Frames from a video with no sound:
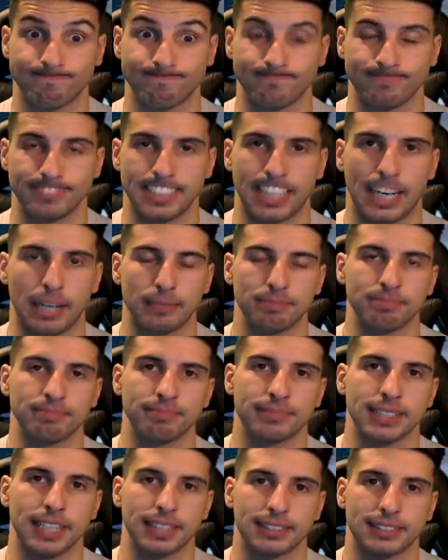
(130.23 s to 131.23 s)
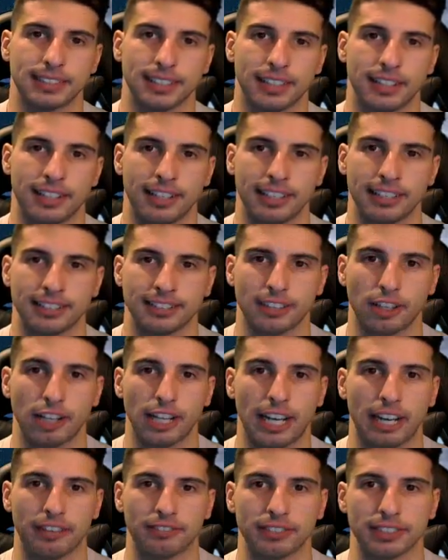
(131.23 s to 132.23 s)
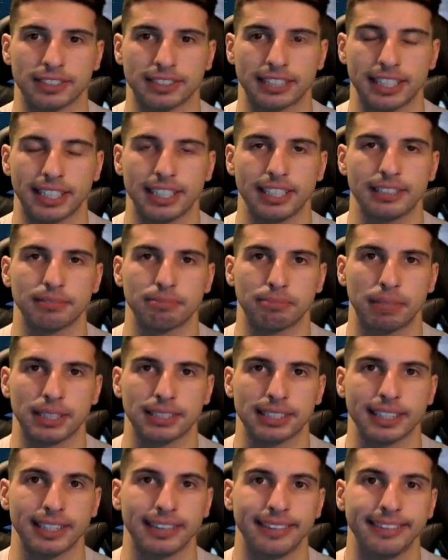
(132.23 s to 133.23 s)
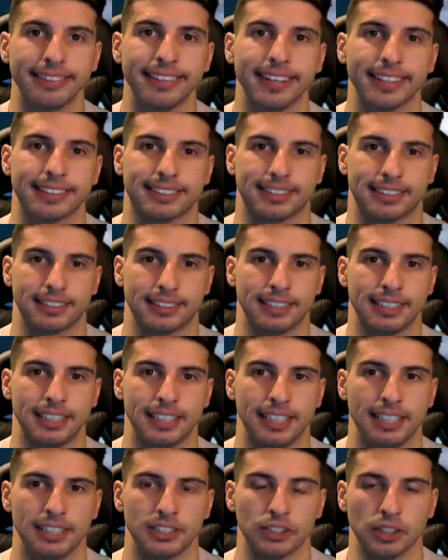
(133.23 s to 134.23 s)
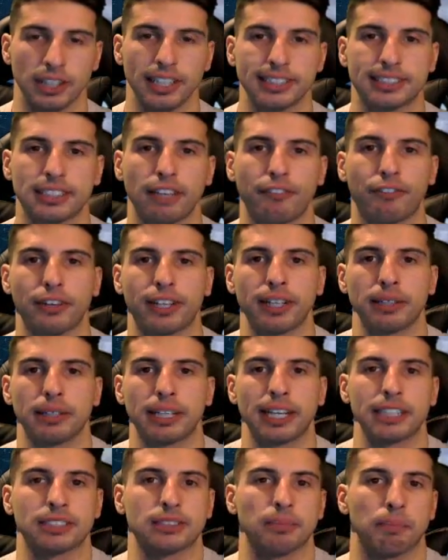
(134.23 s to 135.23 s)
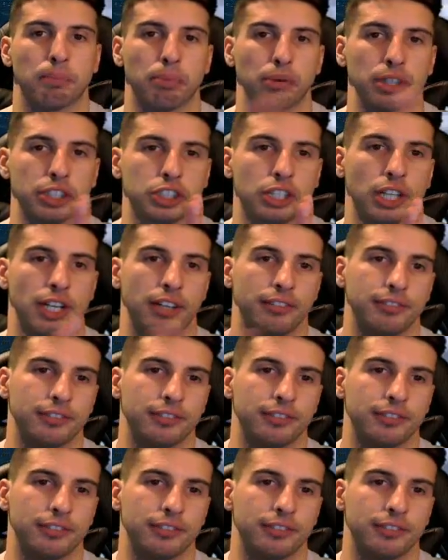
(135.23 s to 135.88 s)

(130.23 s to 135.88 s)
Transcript: yeah, that's, uh, that's all I have to say. Basically nothing. So let's see if we can get some Prishe love.